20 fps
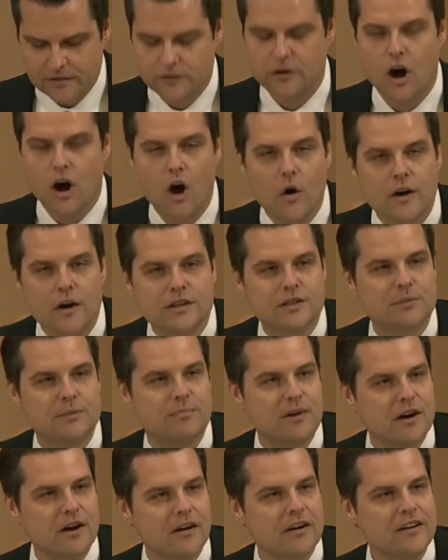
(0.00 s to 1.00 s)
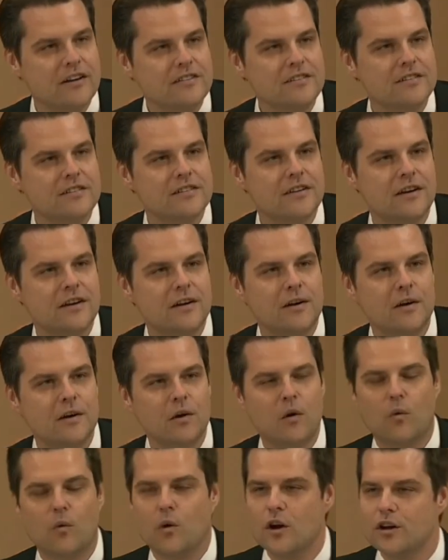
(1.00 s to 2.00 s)
no experience,
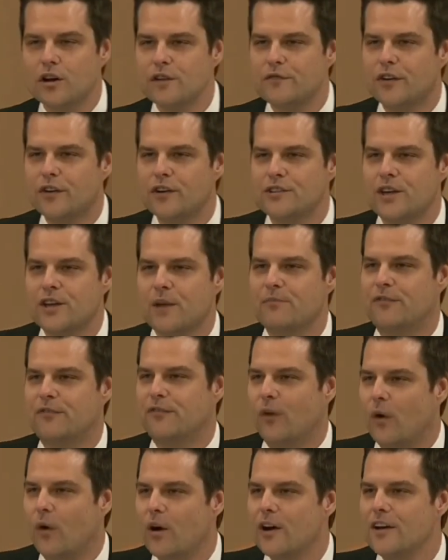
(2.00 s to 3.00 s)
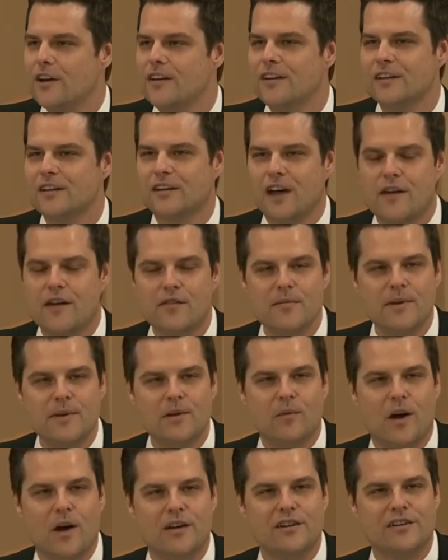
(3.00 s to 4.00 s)
working for some foreign
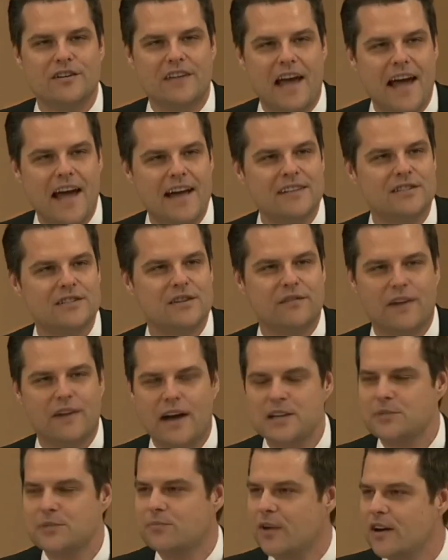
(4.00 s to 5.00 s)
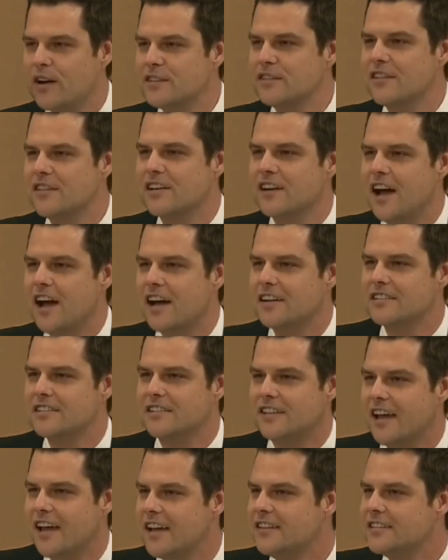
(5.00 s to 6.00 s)
government while your dad's the Vice President of the United
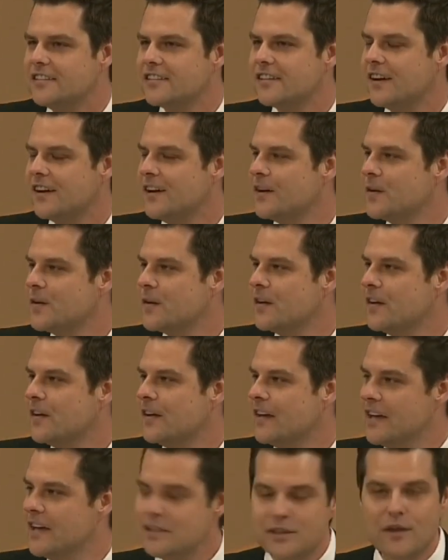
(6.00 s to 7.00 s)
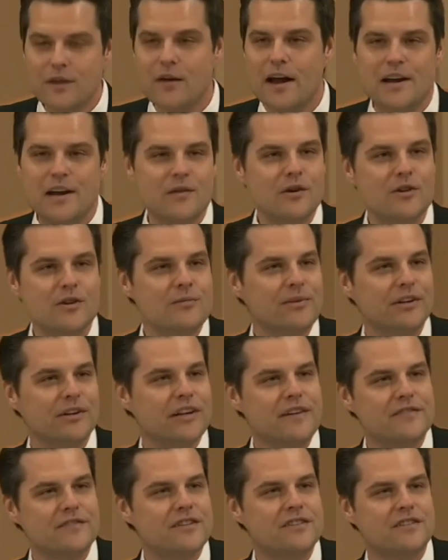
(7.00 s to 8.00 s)
States? Is there anyone who
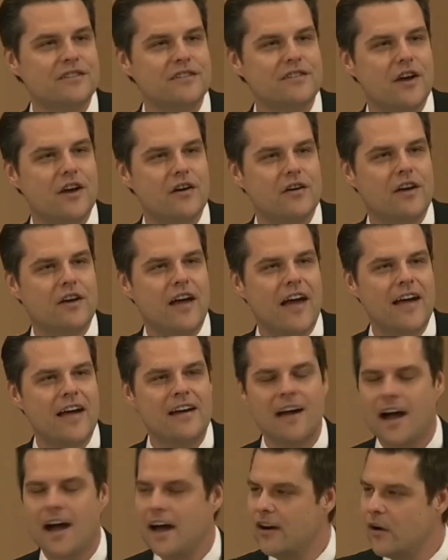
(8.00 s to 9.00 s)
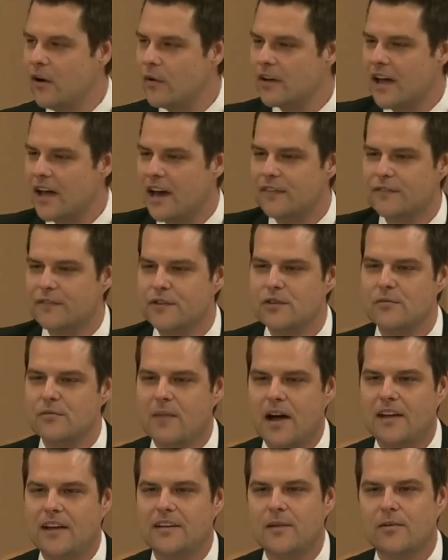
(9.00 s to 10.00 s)
believes this is okay? I know we got a few
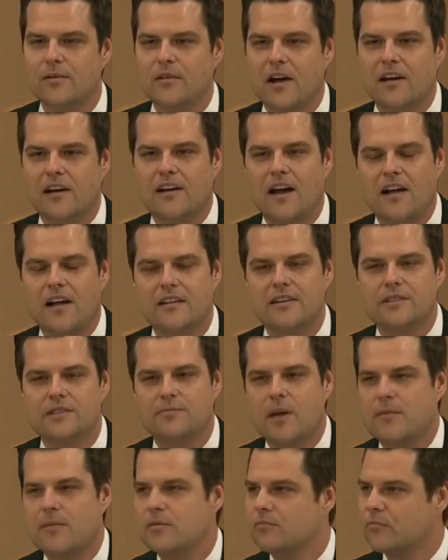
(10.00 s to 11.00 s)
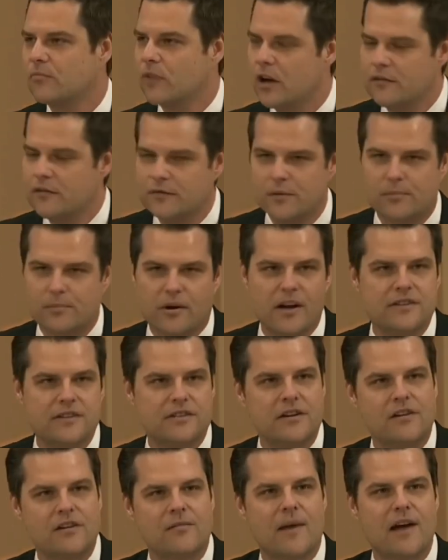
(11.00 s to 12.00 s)
of my Democrat colleagues maybe run for
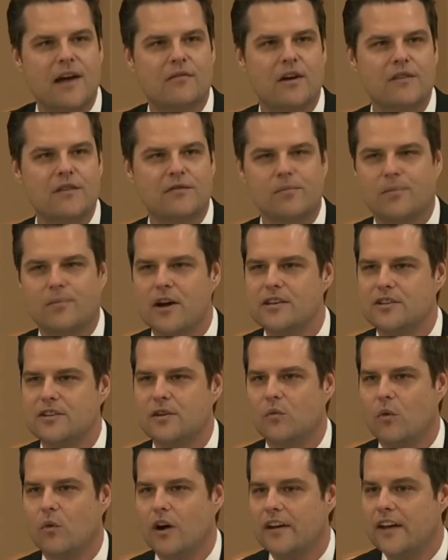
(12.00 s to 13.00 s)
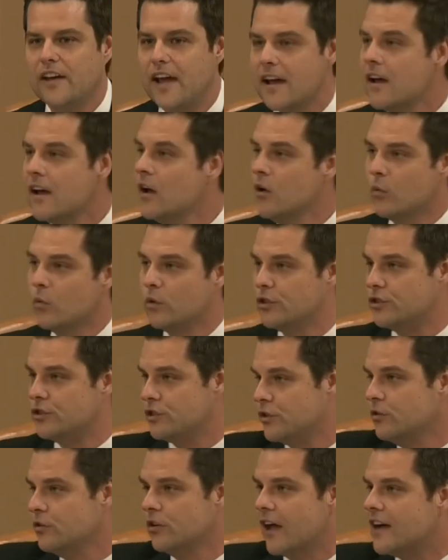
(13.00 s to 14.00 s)
president or might run for president one day.
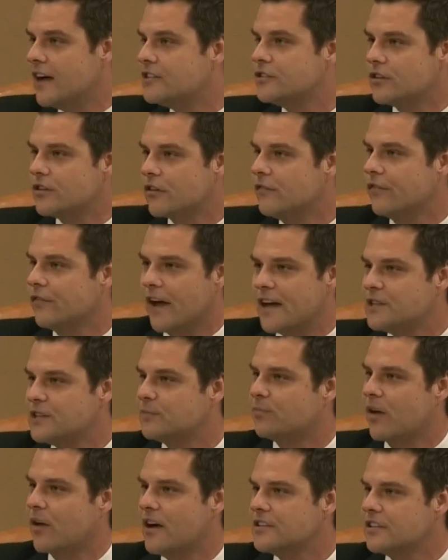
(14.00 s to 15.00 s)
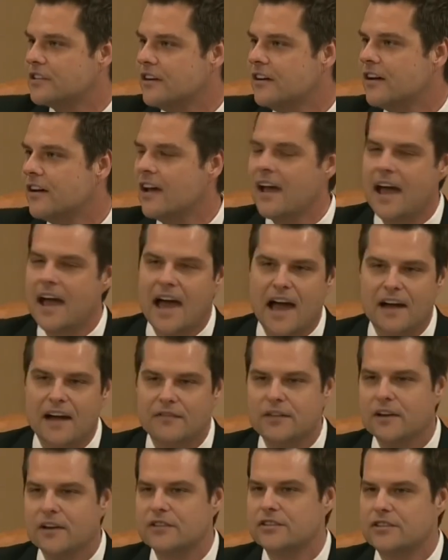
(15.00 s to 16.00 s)
Would you let your Vice President
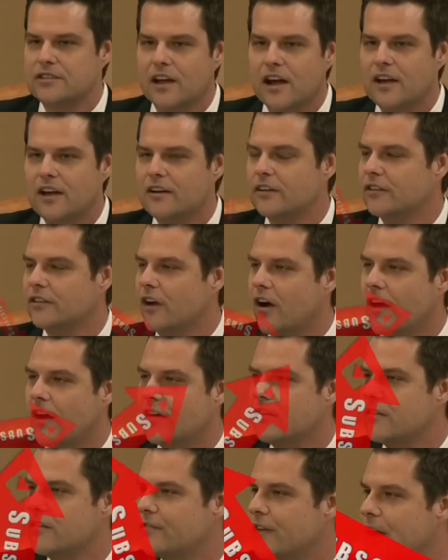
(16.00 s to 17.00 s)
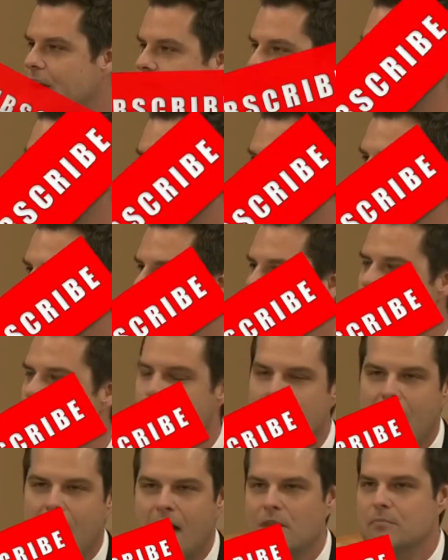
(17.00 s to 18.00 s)
have their son or daughter or family member
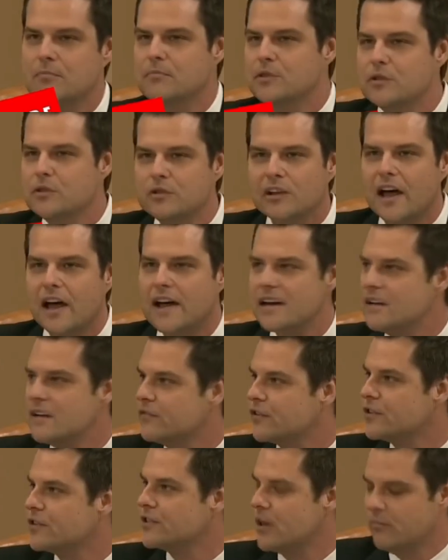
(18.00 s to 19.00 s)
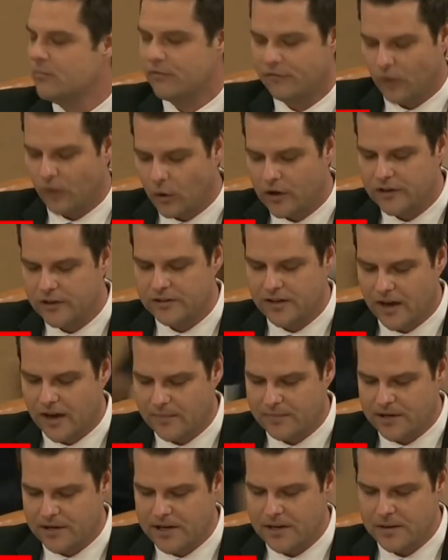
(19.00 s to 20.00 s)
out moonlighting for some foreign
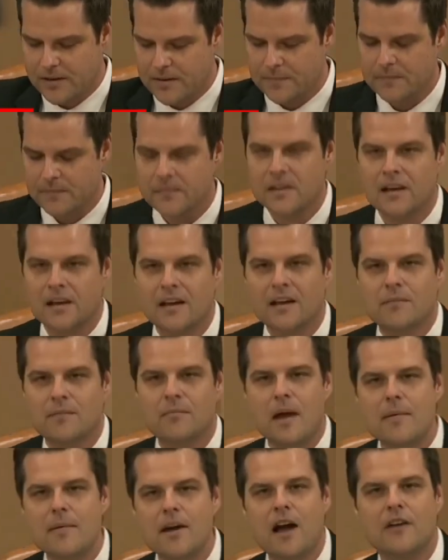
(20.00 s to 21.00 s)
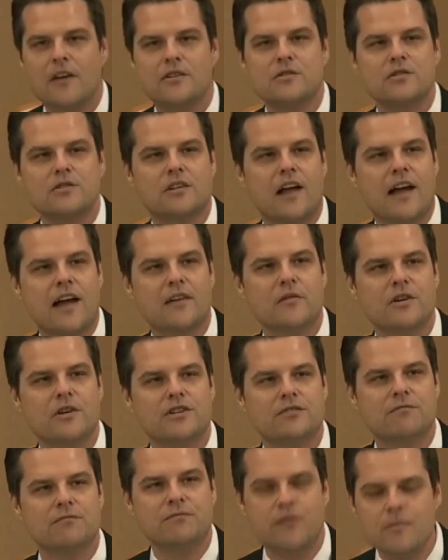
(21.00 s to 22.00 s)
company? Maybe I'll use
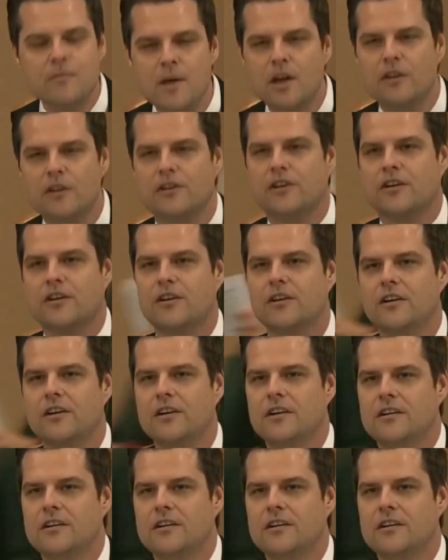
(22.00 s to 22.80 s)
language familiar